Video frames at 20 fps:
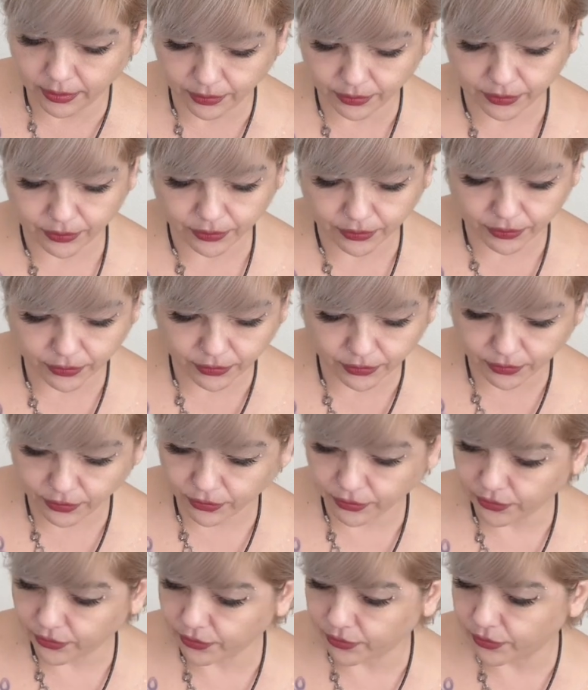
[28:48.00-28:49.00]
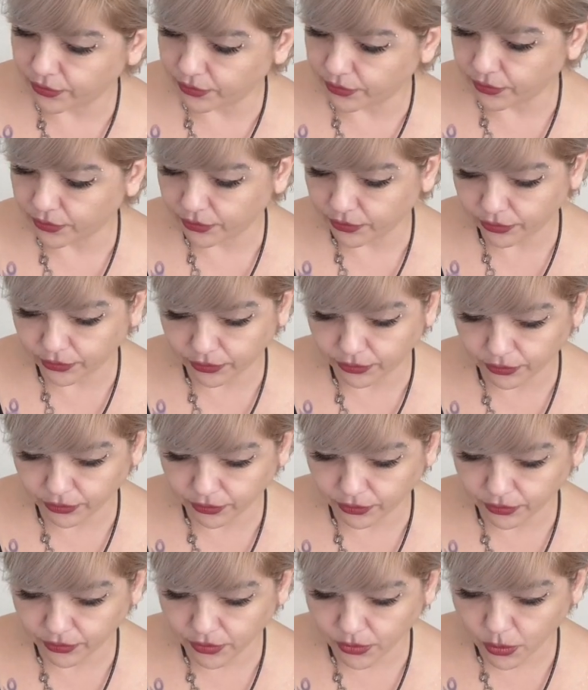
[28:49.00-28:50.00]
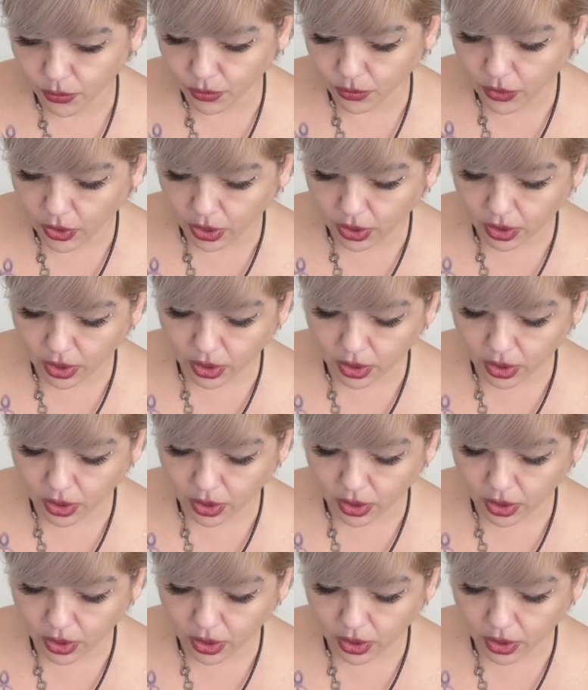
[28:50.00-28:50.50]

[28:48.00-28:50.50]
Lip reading: (no one is talking)